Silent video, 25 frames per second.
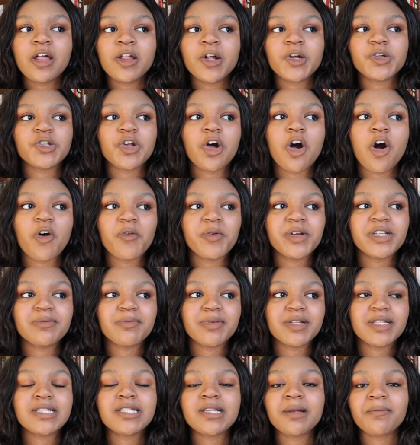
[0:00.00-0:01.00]
There's always
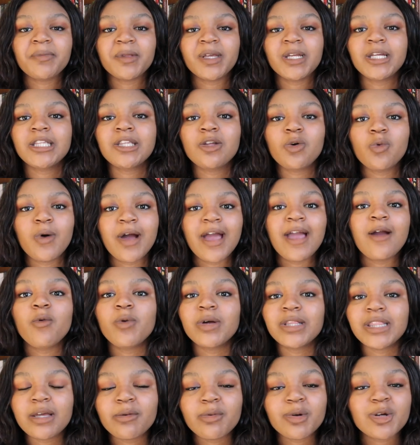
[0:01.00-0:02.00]
been something in the way
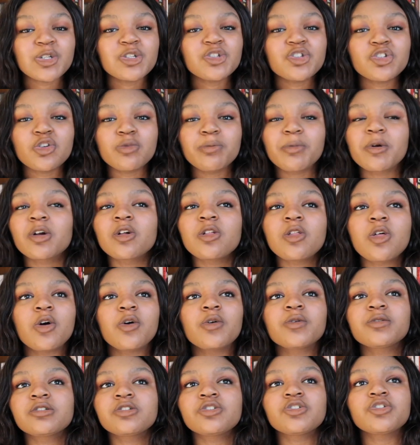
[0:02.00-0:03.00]
when they were super
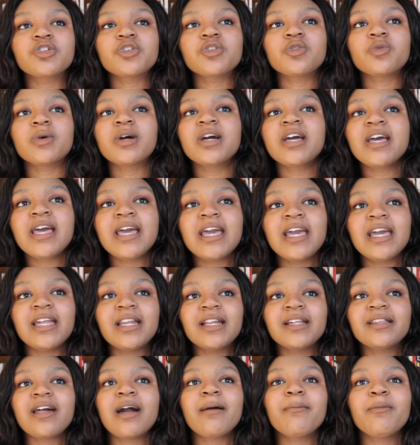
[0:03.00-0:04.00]
close to
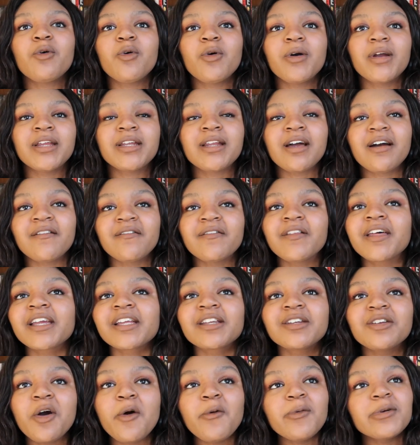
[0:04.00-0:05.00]
hitting that point of
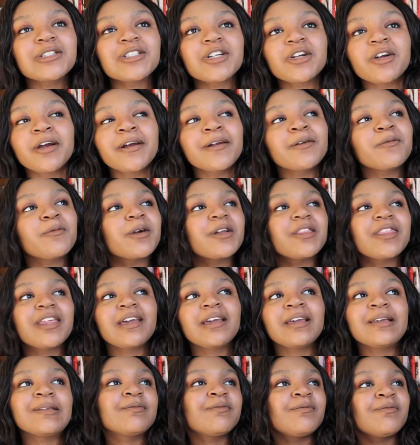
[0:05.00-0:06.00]
like no return, where
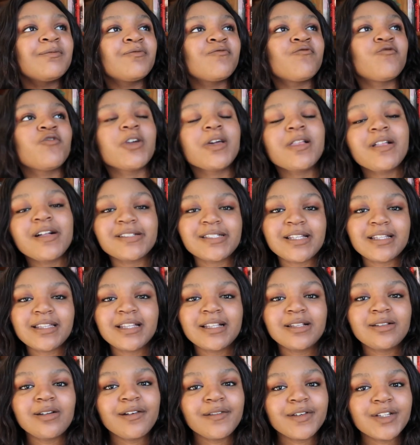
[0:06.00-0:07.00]
they realize that
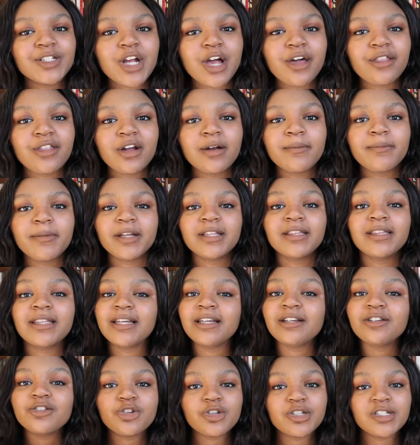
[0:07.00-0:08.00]
they love each other, but
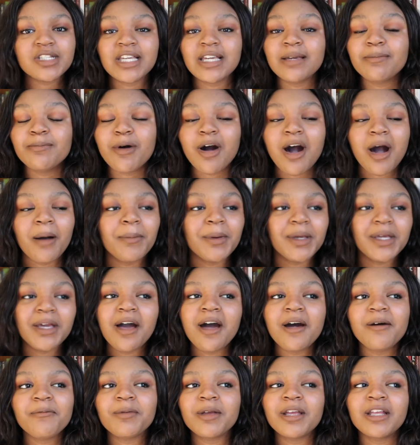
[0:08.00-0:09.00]
things just keep popping
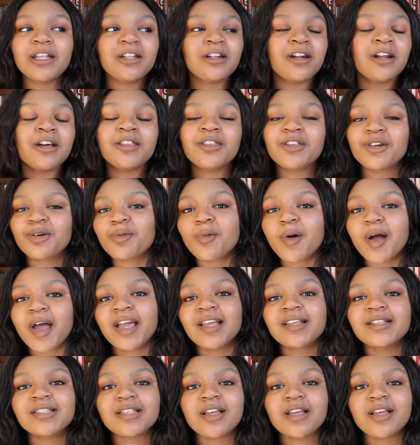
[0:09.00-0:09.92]
up in their way.